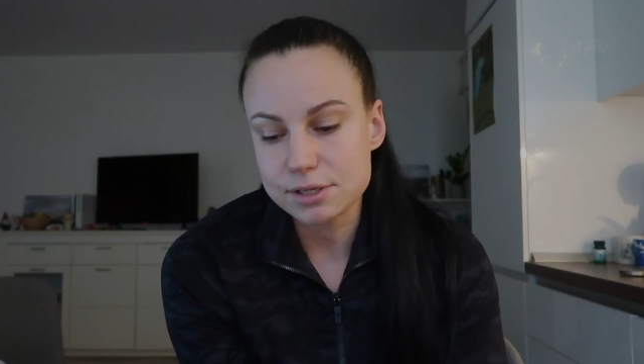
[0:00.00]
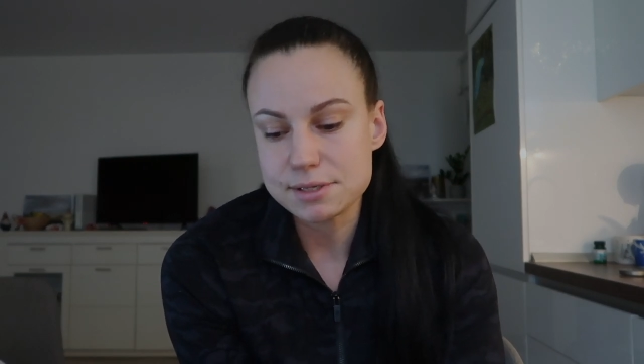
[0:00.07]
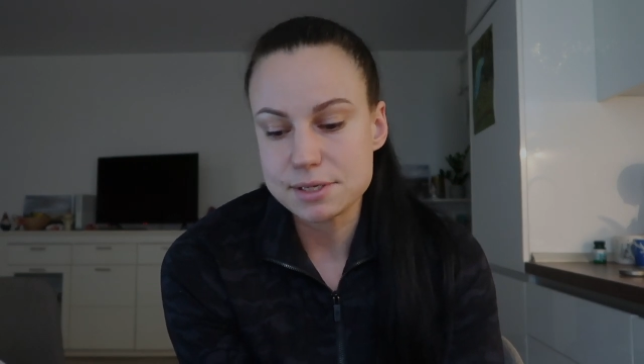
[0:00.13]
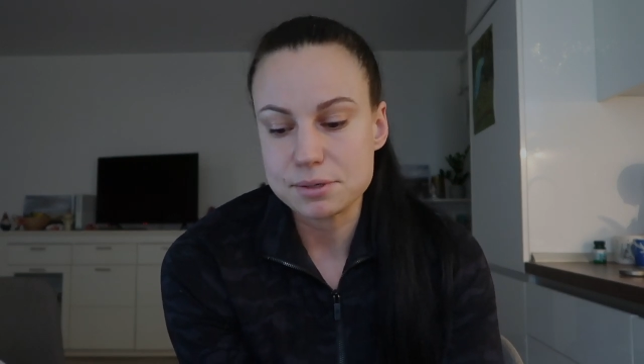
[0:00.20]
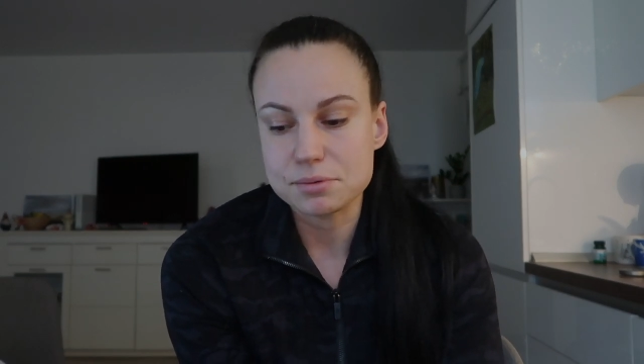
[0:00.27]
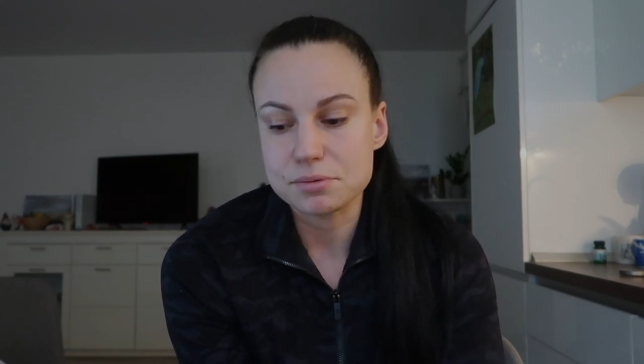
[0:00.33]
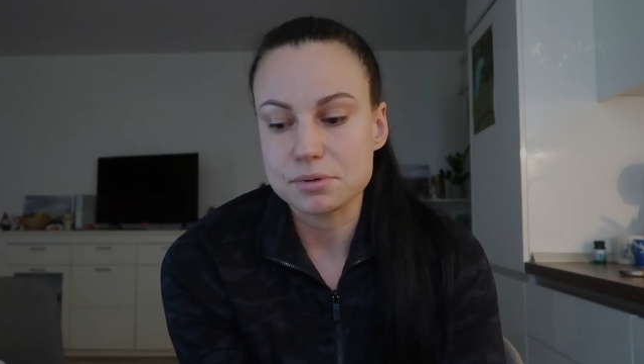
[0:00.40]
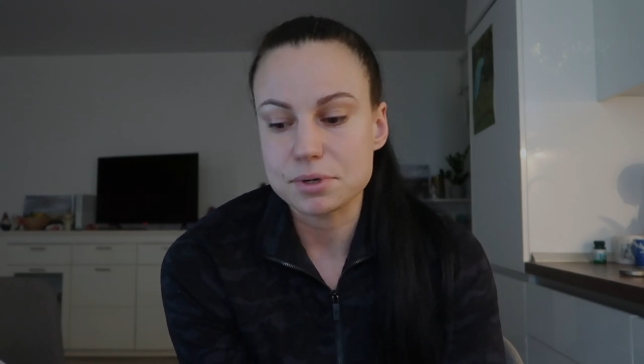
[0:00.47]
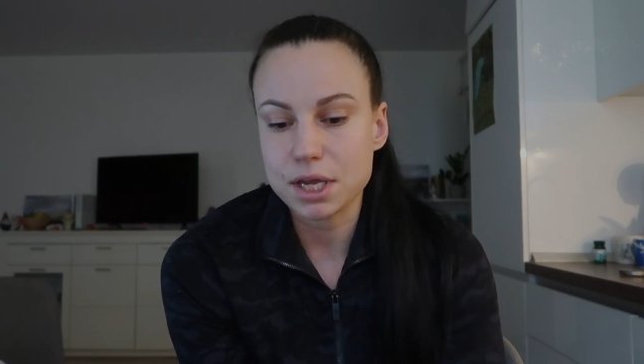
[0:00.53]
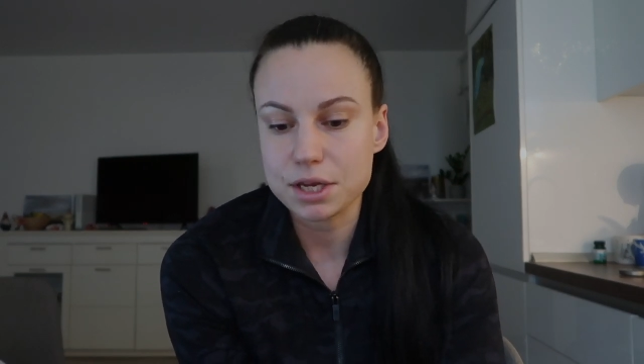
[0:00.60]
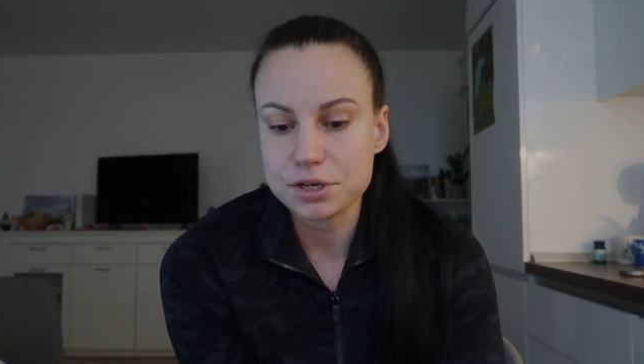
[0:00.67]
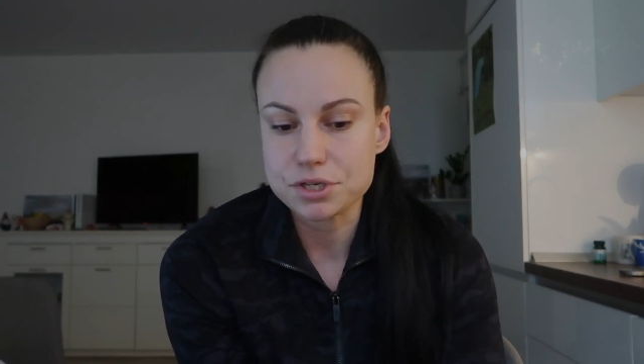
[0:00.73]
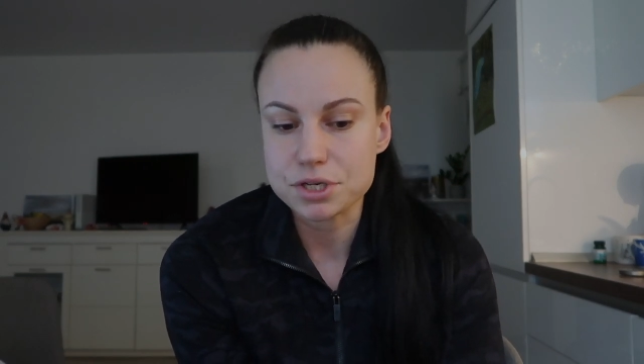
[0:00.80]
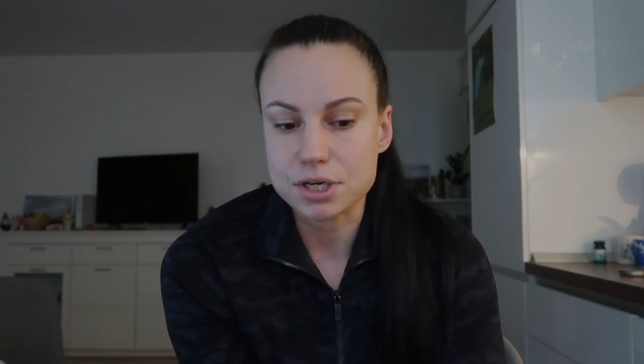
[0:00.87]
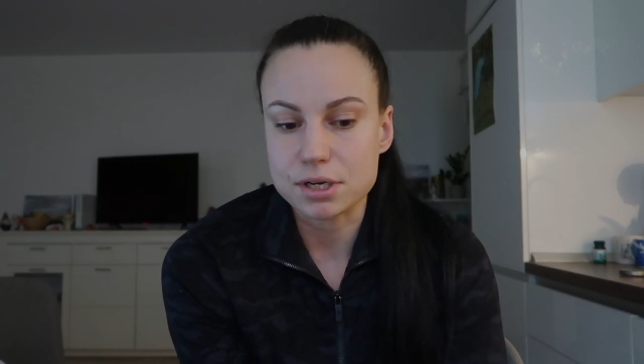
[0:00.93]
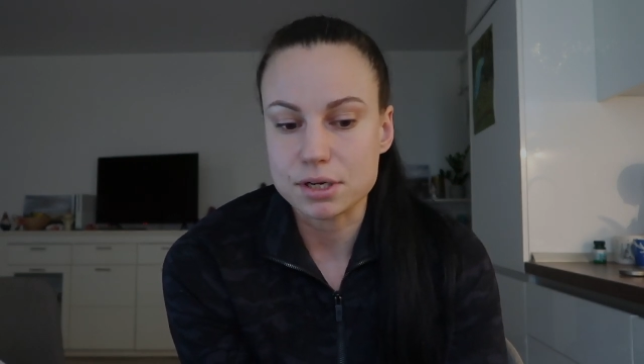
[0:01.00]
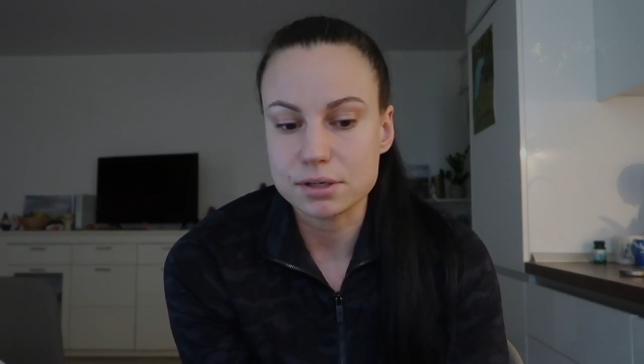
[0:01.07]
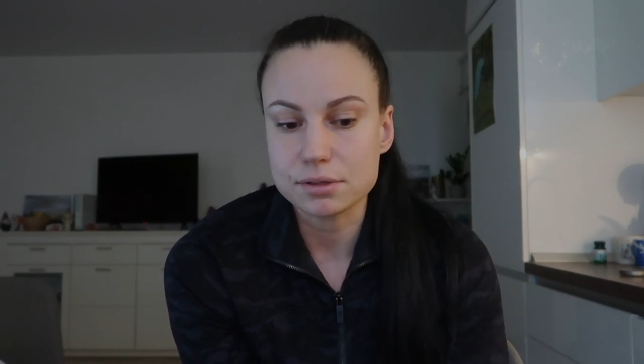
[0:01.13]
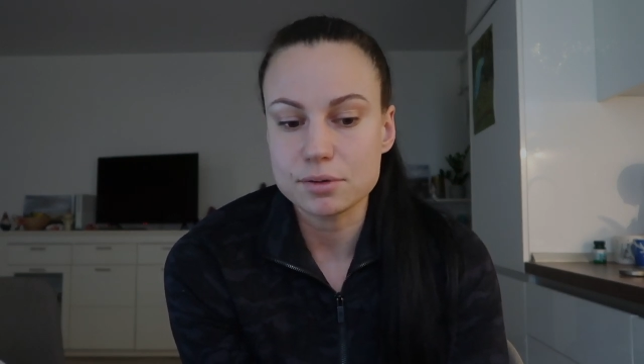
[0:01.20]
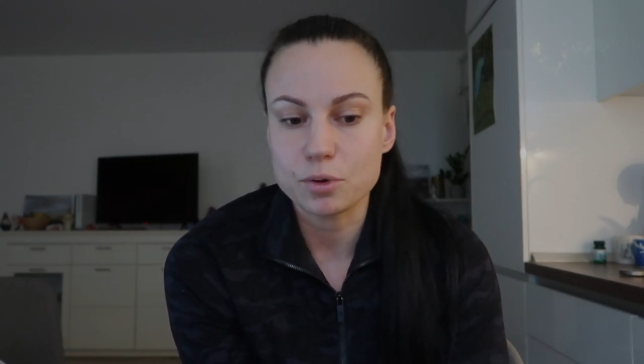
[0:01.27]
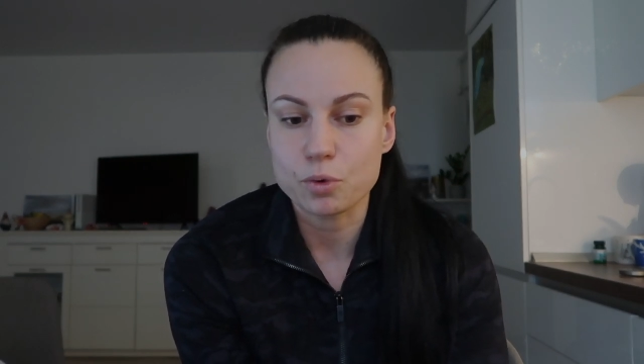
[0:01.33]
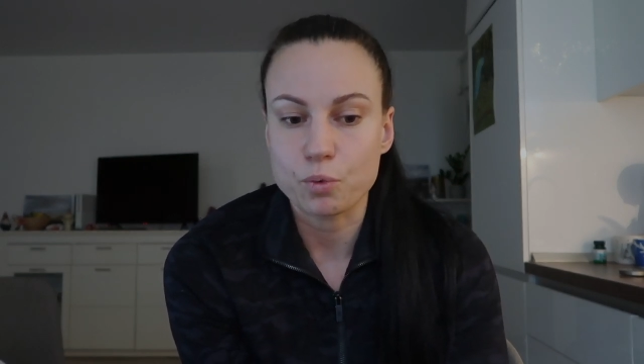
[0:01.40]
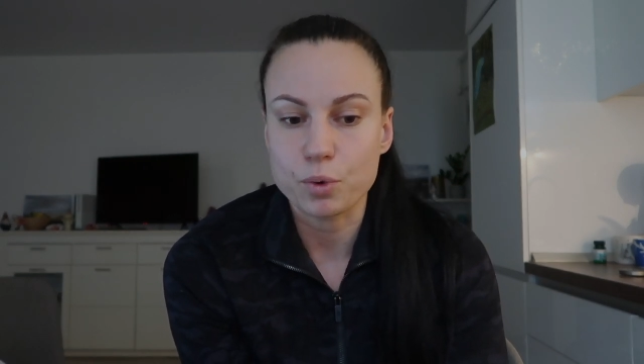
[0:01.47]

to kitchen,